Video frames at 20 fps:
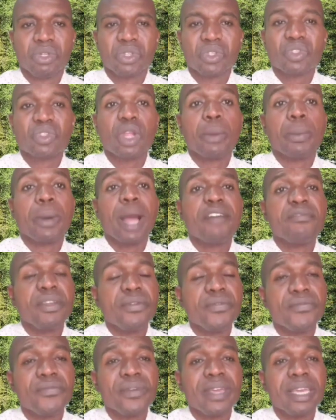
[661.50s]
Stop
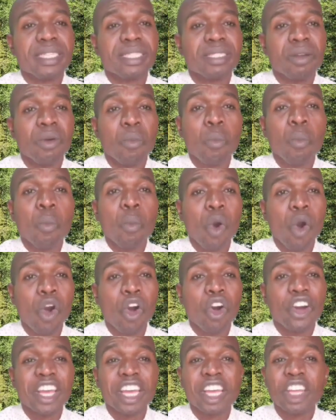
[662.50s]
having faith
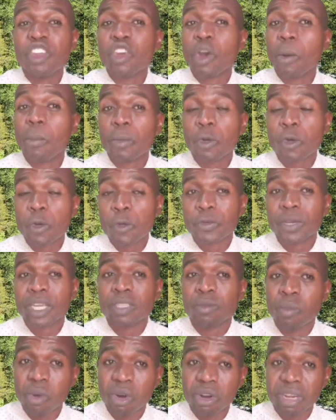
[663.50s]
more in your
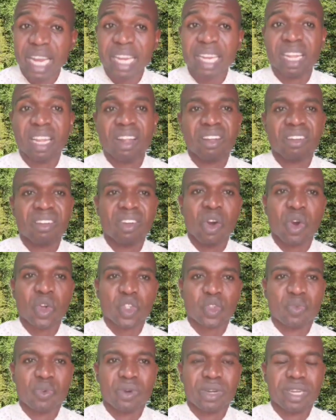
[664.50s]
prophet more than in
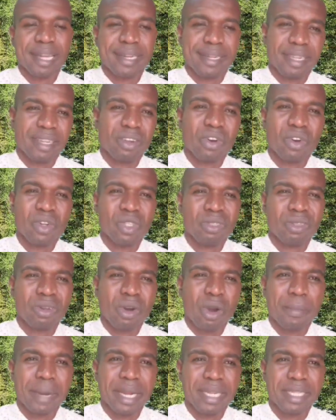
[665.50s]
God's word and in God
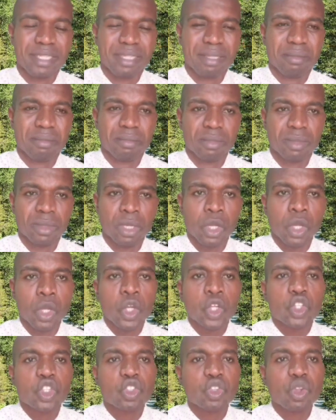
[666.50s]
Almighty.
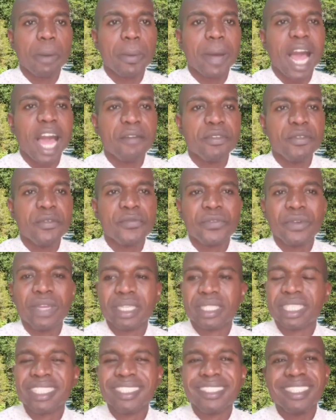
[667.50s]
Stop having
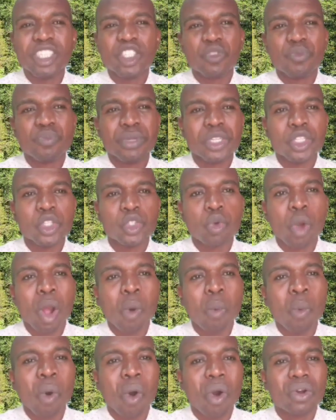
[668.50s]
faith in this
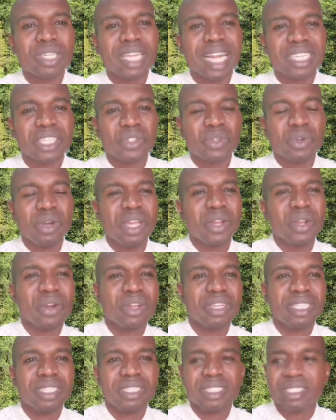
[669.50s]
spiritual work that is going
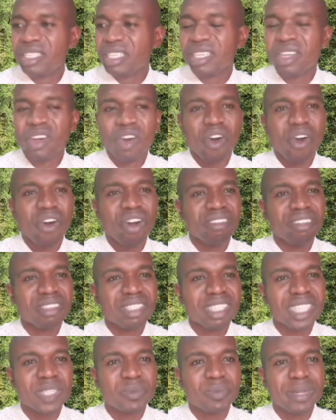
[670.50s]
on in the all
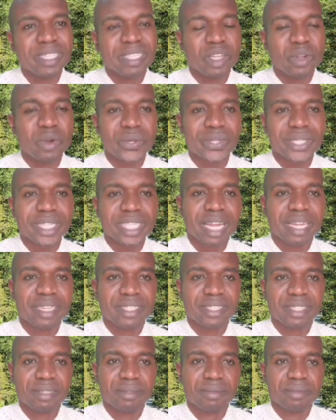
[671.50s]
these
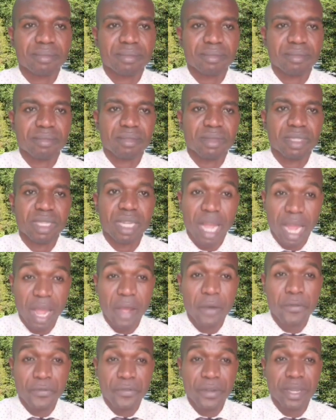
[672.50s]
Pentecostals.
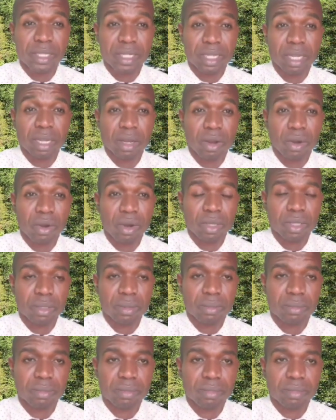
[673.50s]
Have faith in God.